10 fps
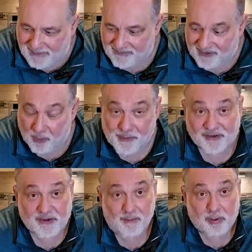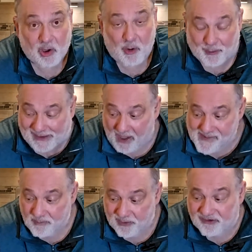There was bologna,
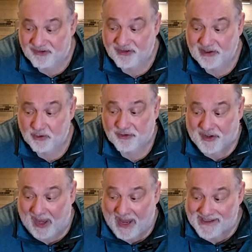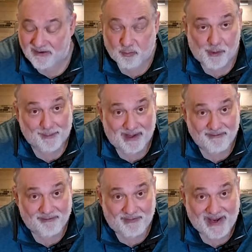which still today is one of my
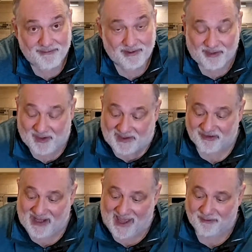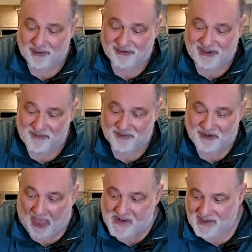favorite things to have on a
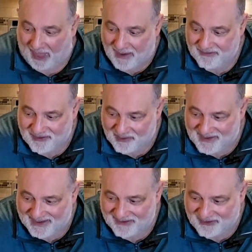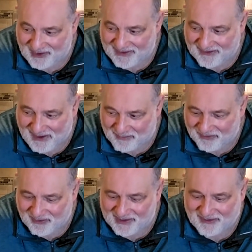sandwich. So let me get a couple
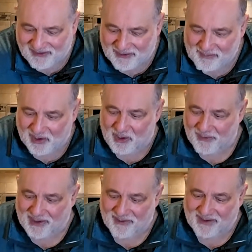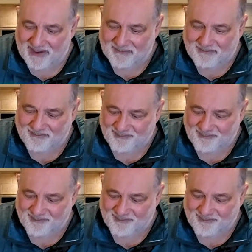slices of bologna on there.